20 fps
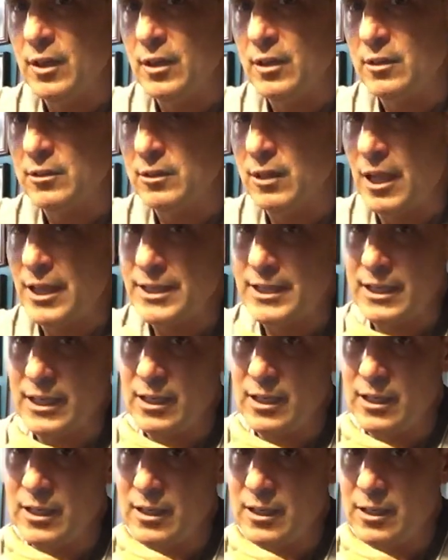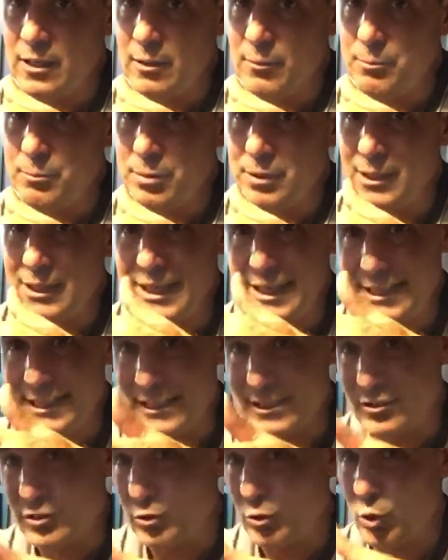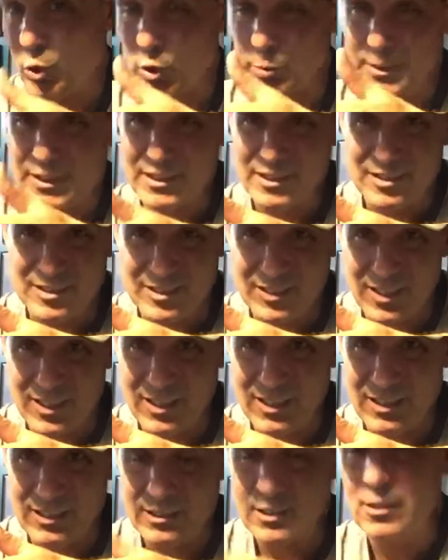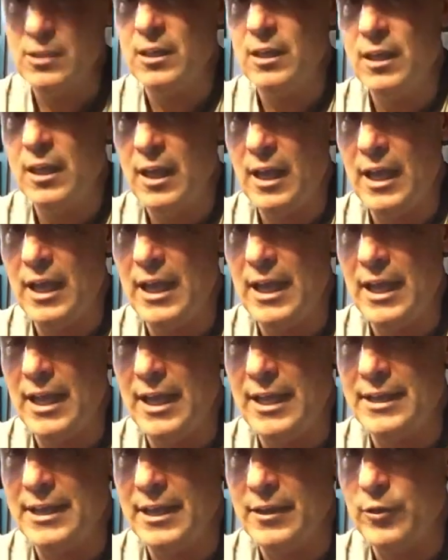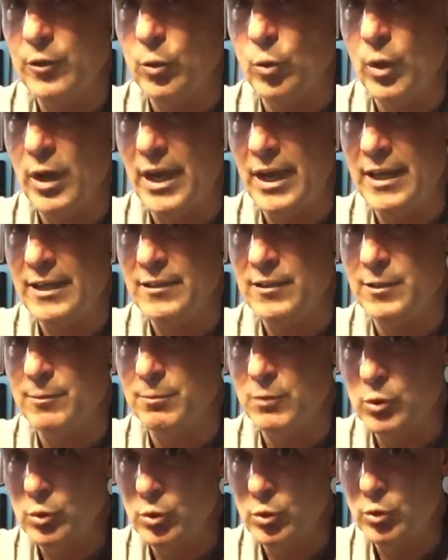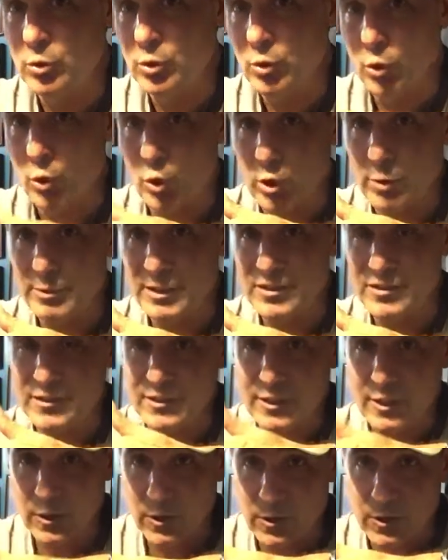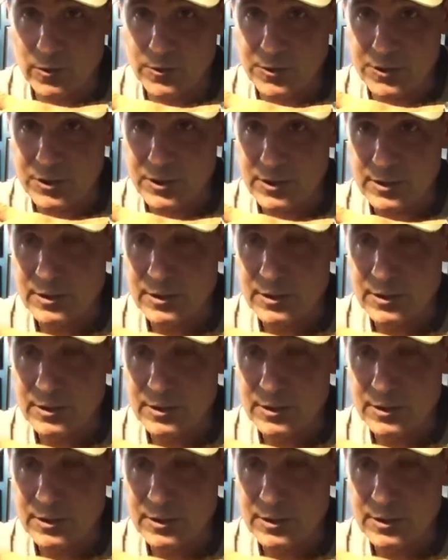like planets orbit the sun and the way the moon orbits the earth,